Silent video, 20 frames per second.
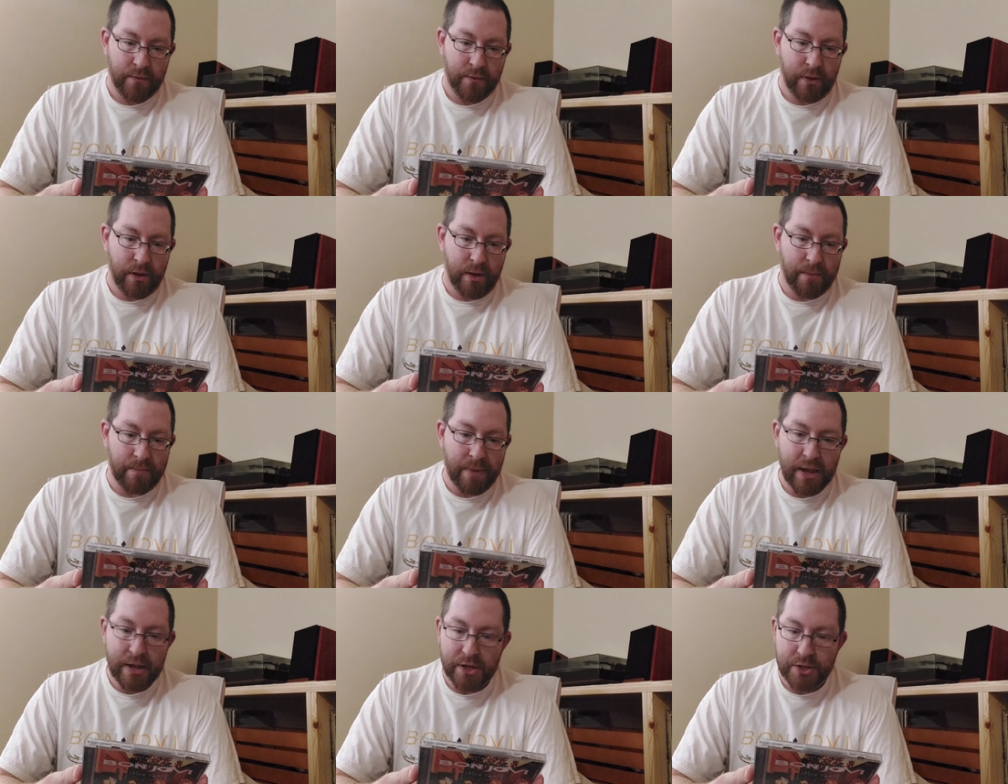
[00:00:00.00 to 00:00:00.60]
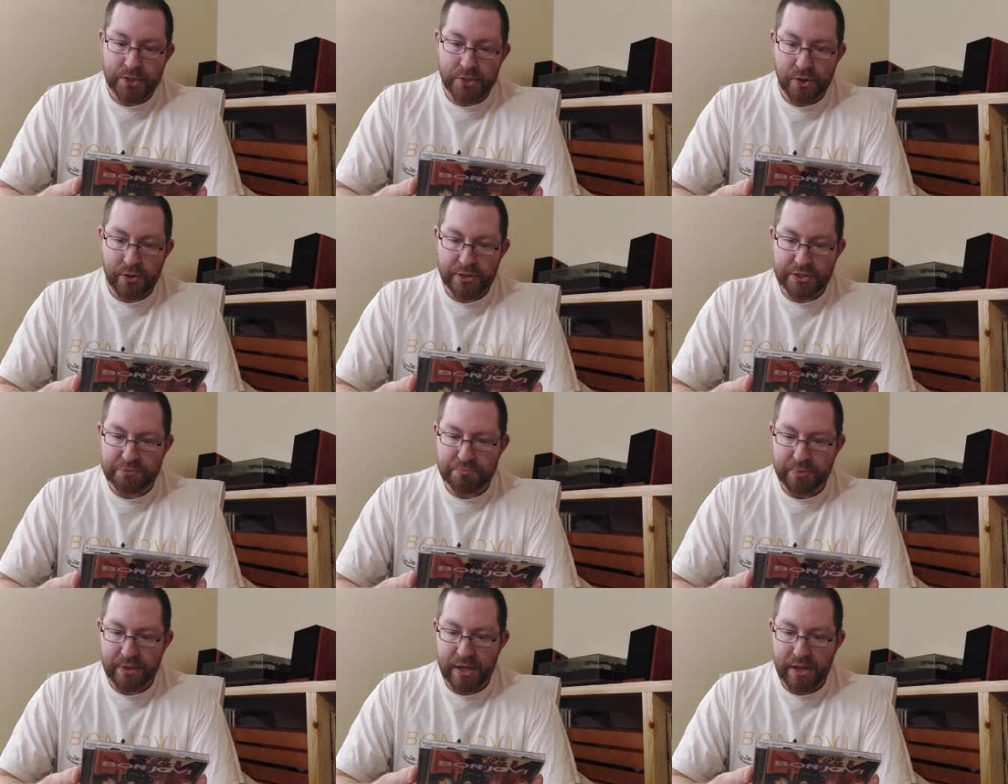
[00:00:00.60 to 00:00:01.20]
Uh, my guitar
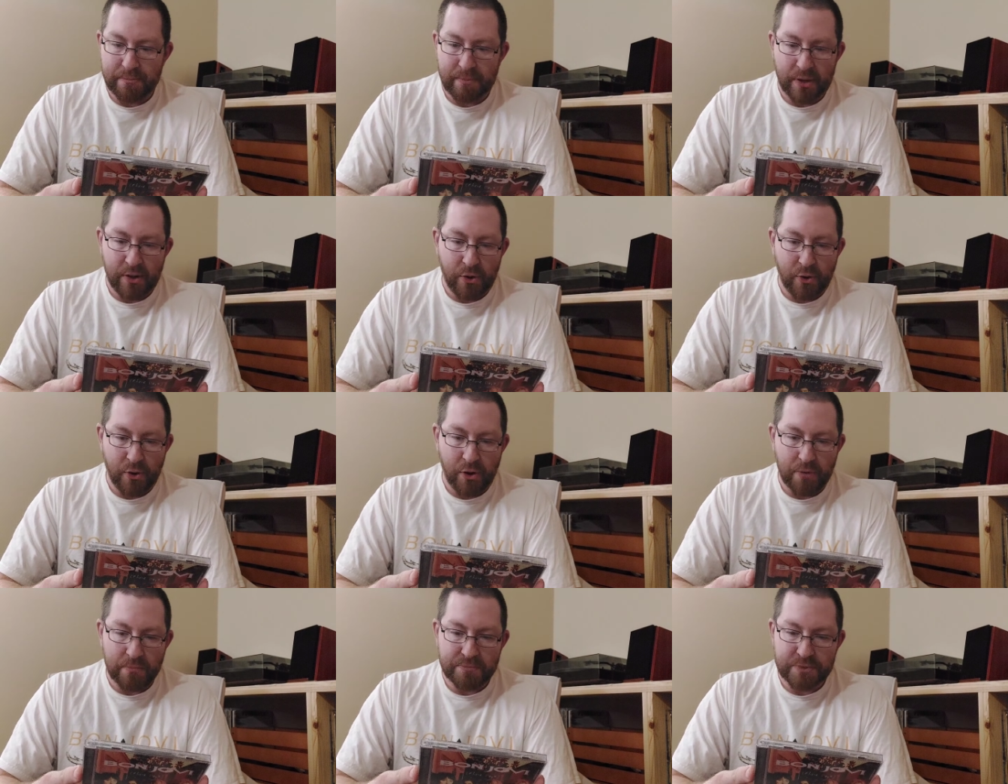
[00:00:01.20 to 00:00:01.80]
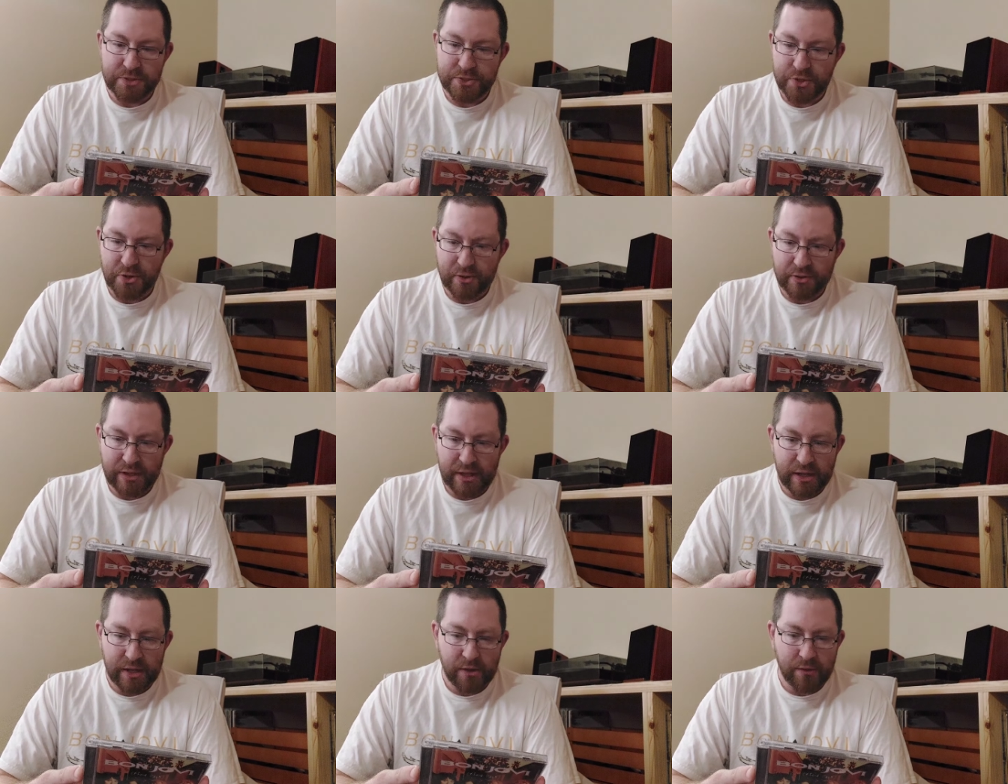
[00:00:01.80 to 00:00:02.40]
is bleeding in my arms. It's
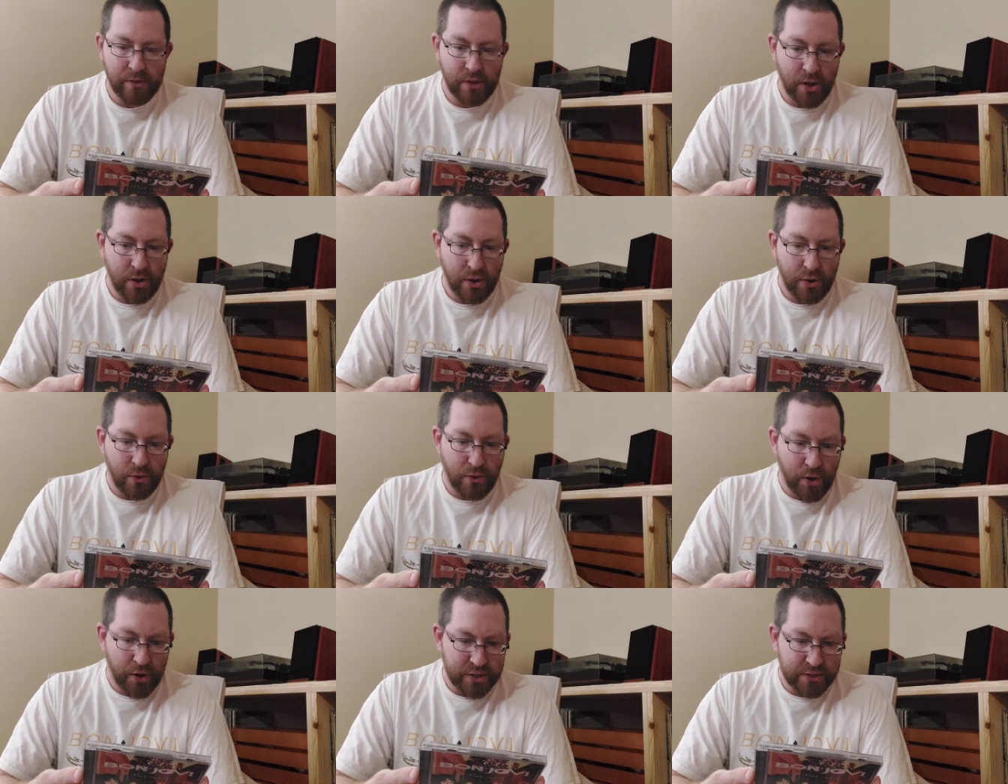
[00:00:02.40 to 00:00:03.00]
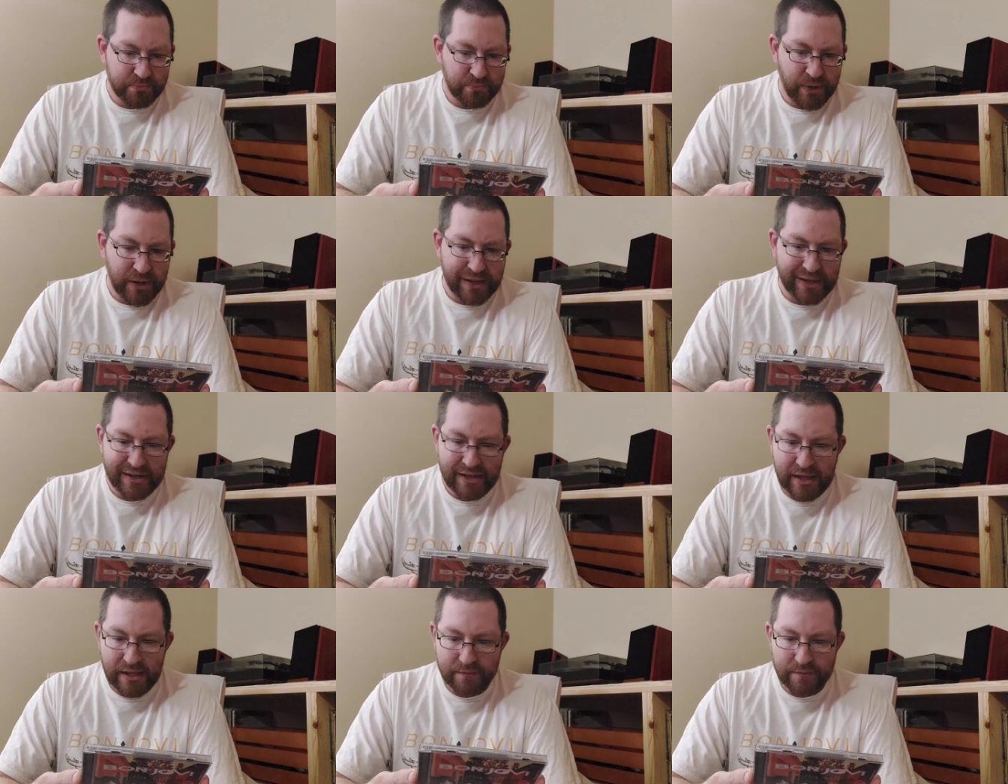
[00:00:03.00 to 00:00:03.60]
hard letting you go. Heart's
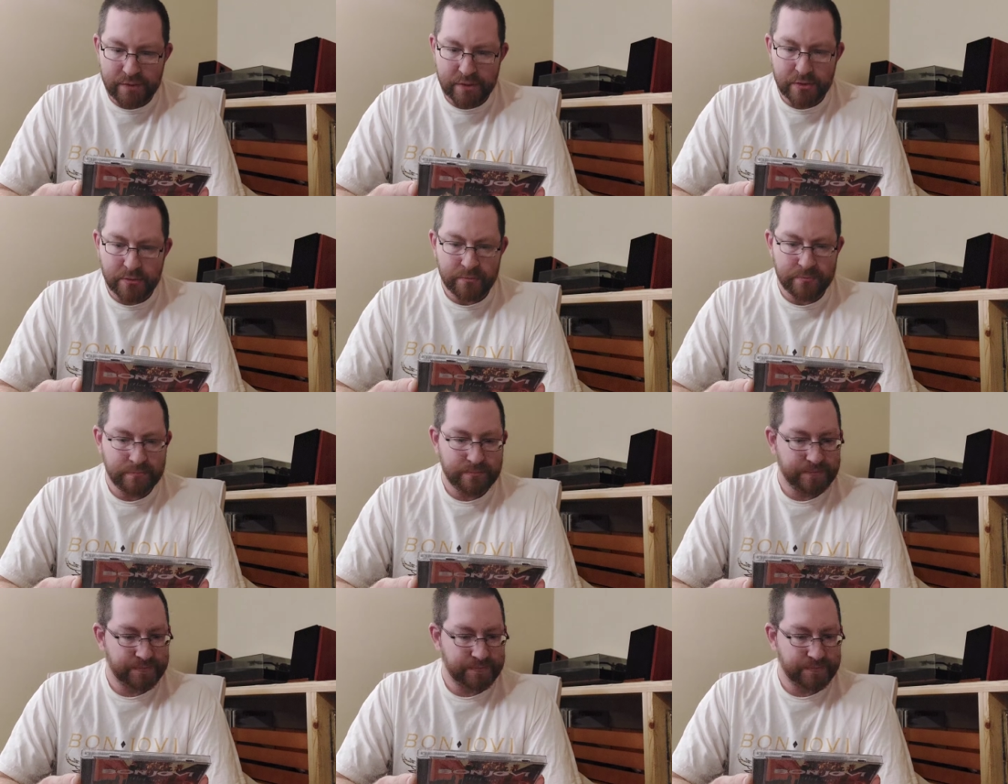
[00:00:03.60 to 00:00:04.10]
breaking even.